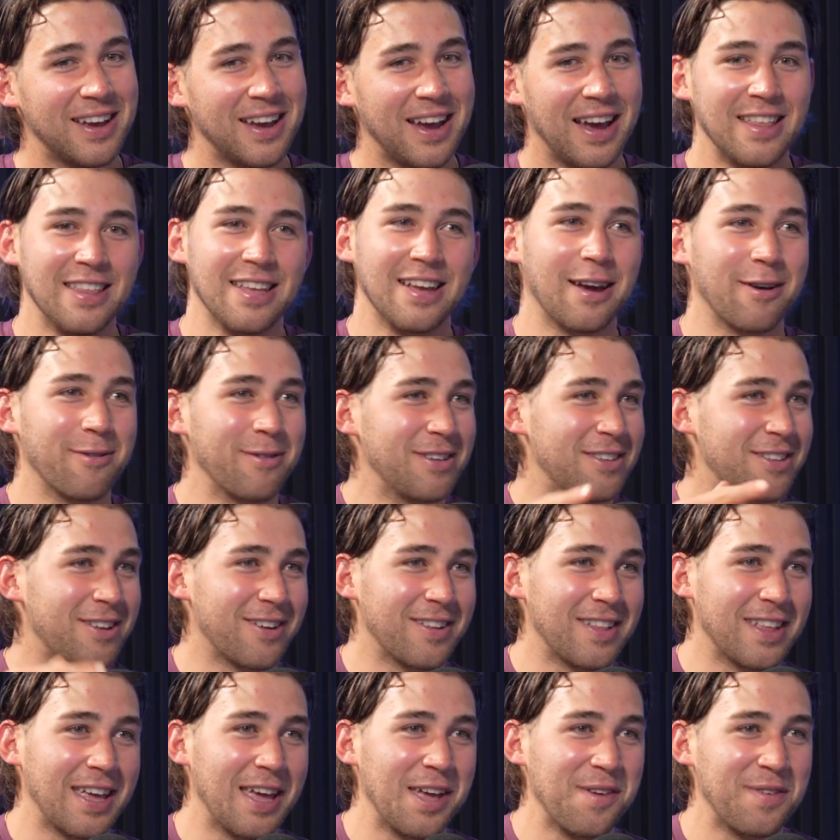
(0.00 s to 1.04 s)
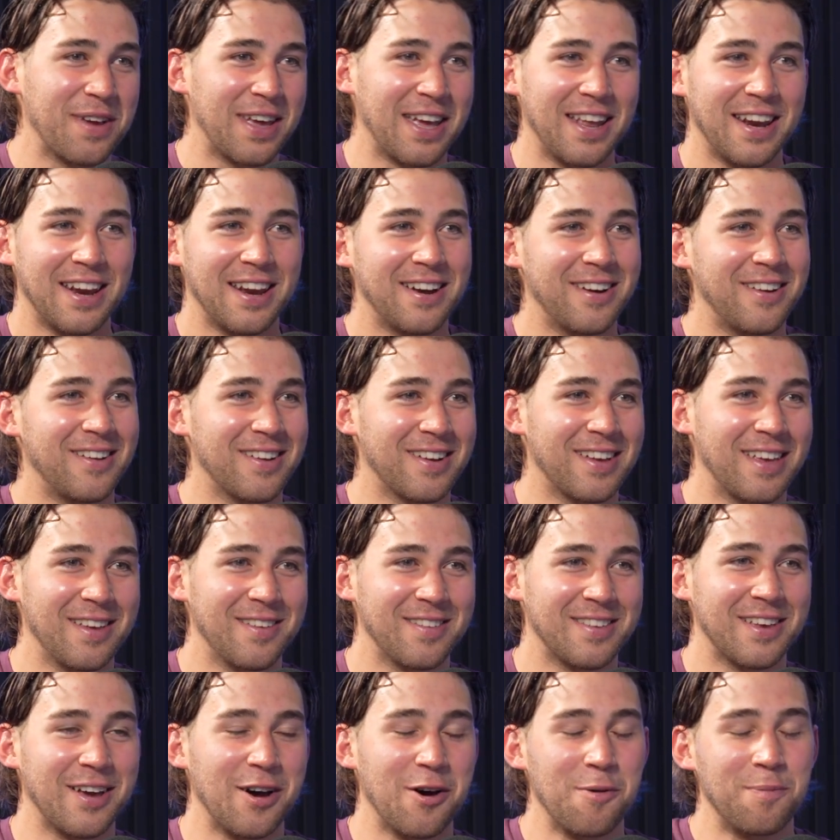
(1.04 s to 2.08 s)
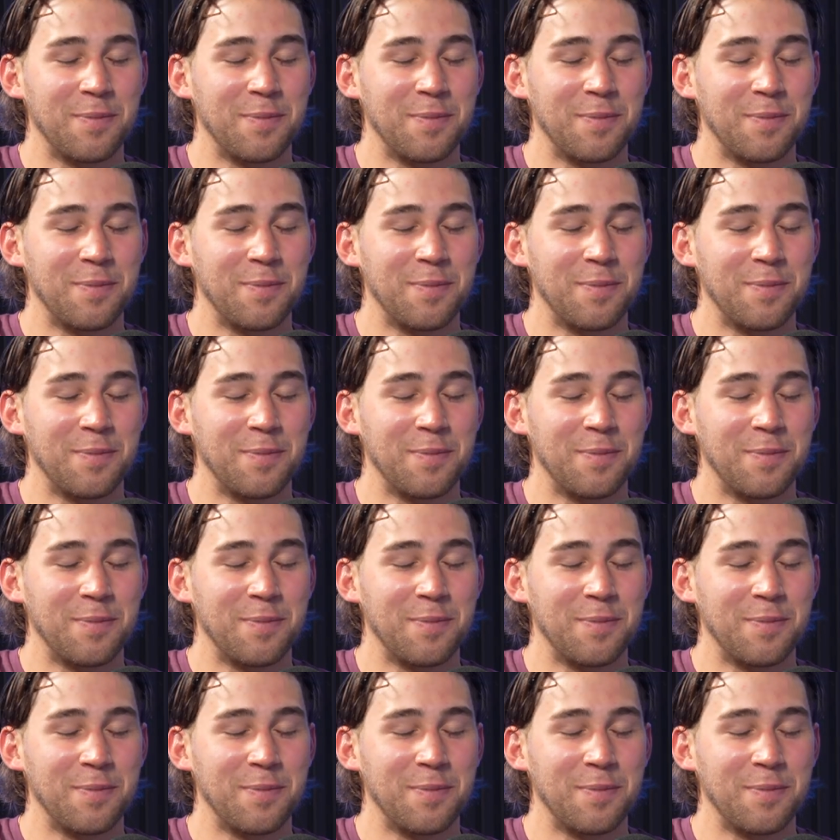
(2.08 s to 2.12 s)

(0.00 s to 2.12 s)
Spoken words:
I think I restart the game again and all keeps going.